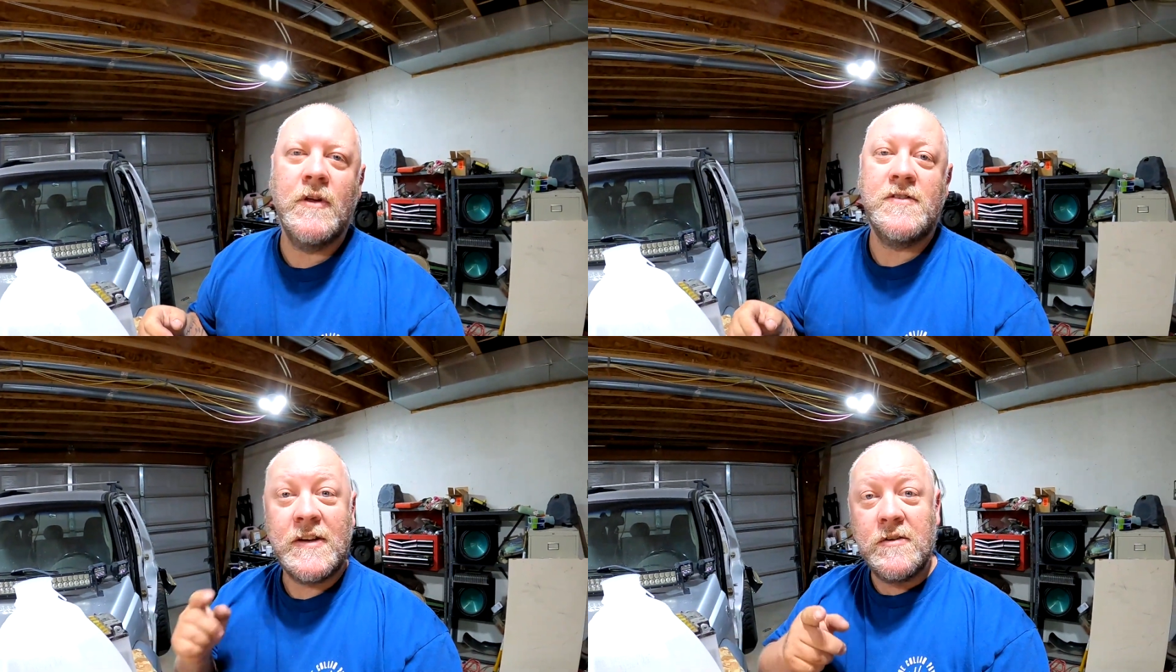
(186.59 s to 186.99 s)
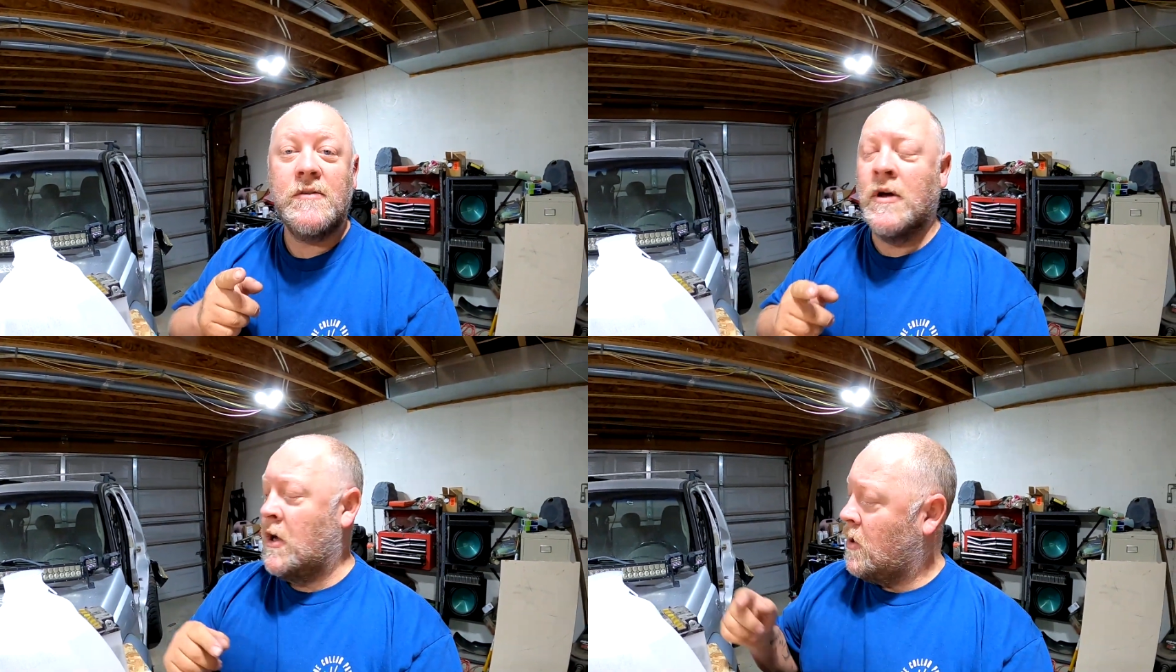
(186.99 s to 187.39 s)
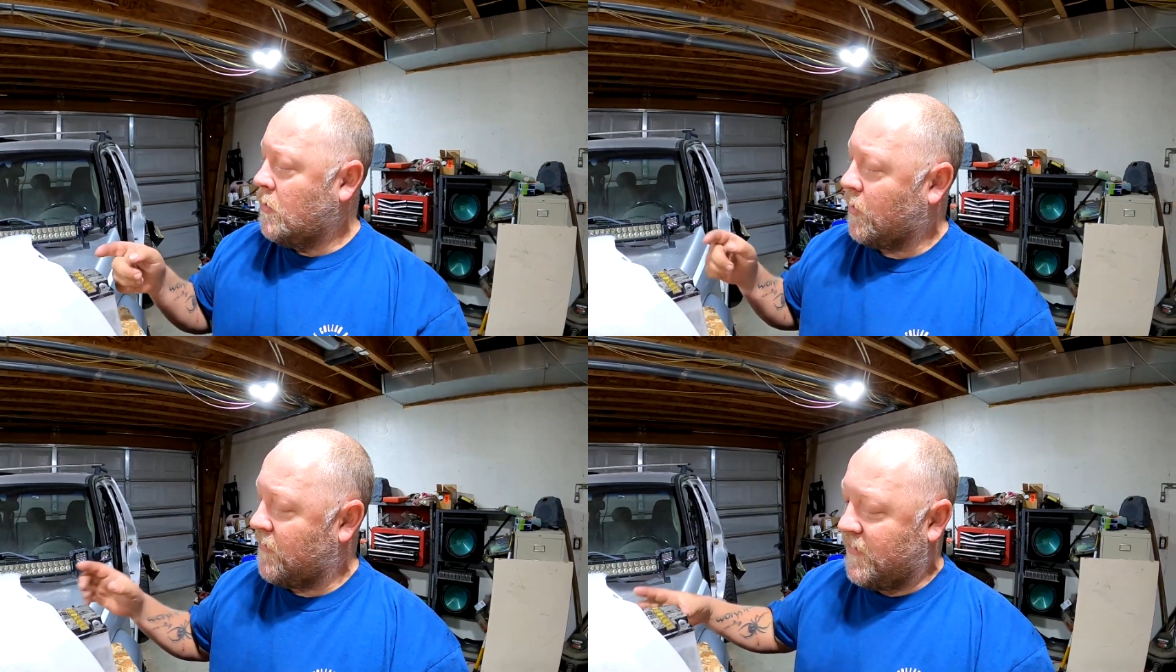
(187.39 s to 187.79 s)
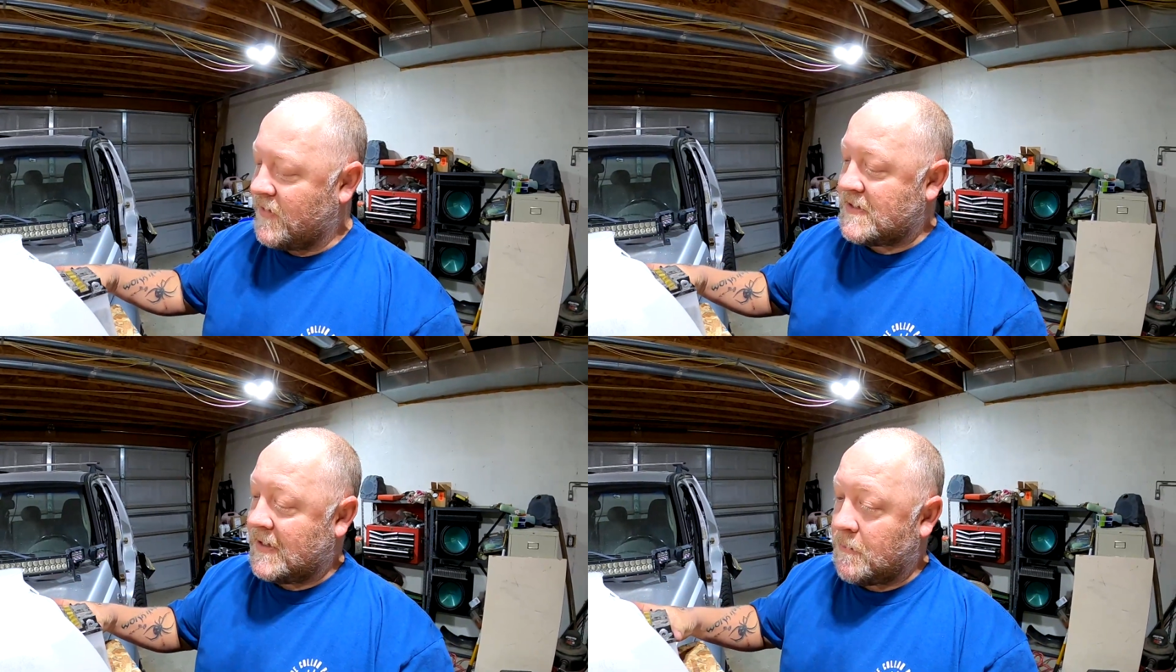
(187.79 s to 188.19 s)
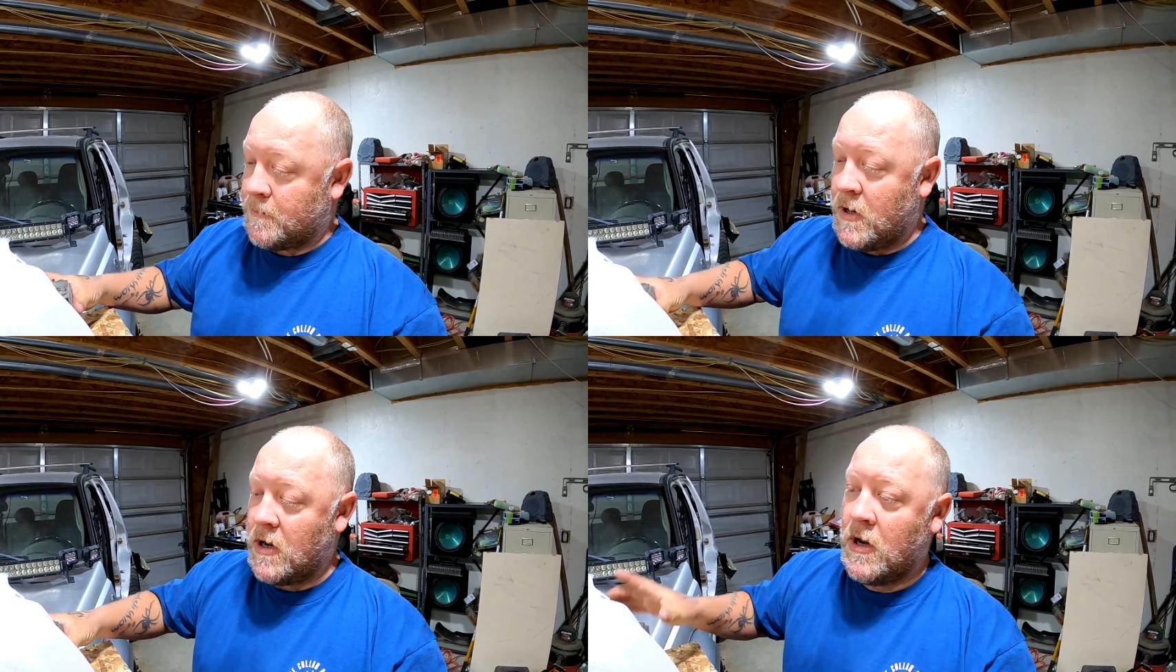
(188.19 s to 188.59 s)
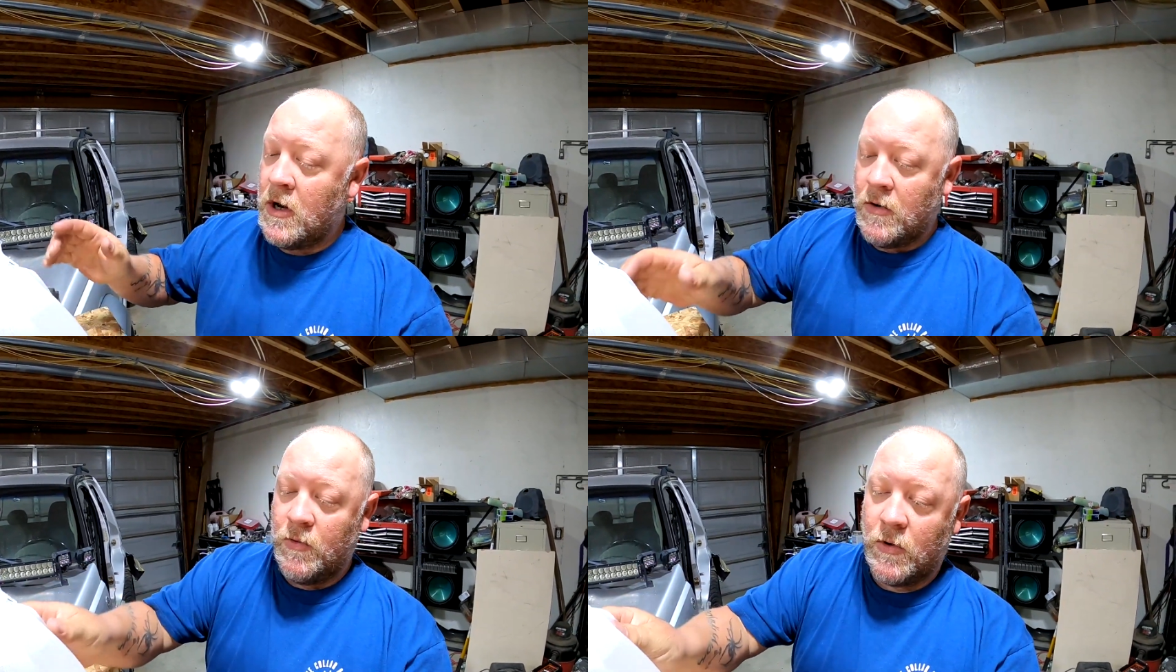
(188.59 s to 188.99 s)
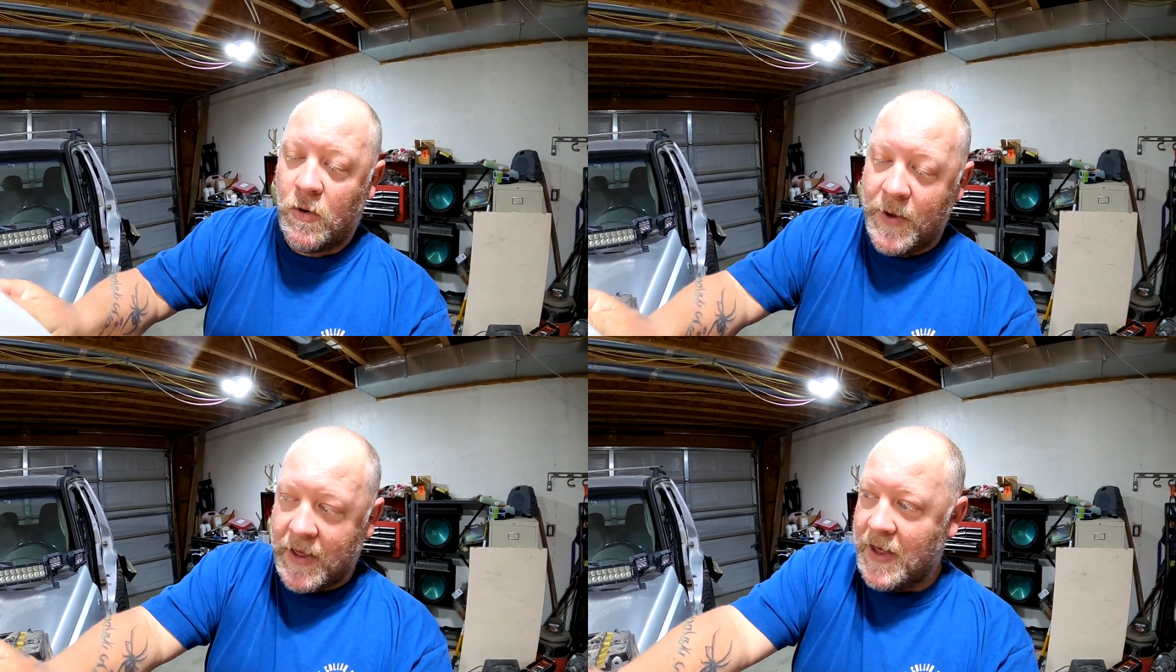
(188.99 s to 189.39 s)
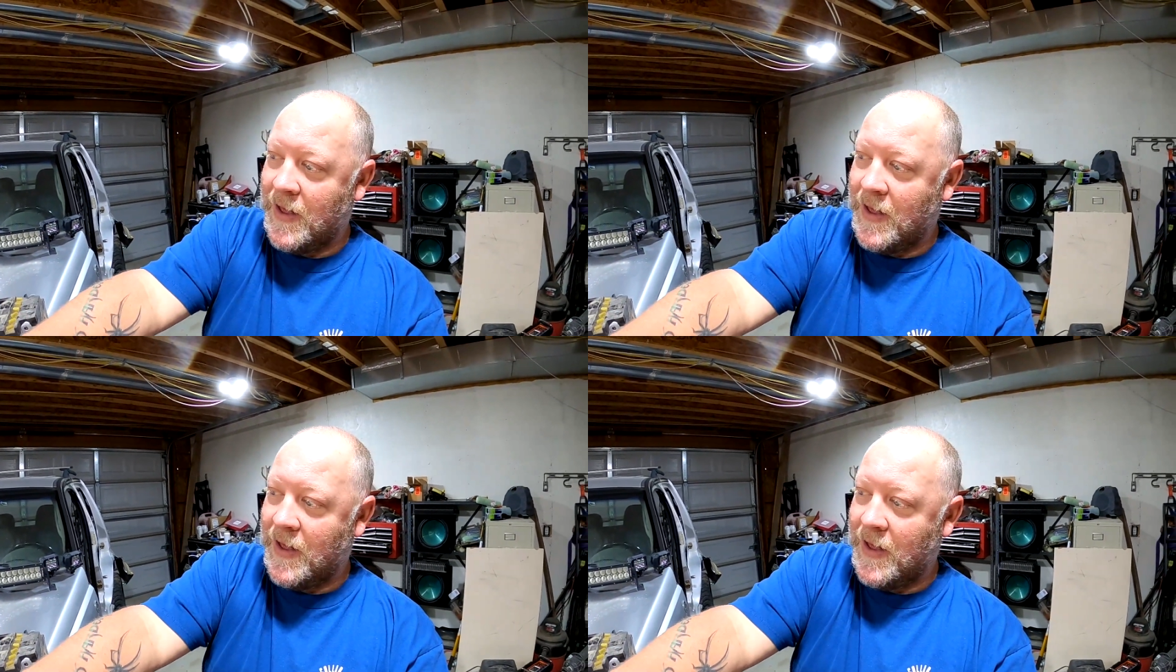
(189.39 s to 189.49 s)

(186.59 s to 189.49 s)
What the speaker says: stay tuned. We're gonna fill this up real quick,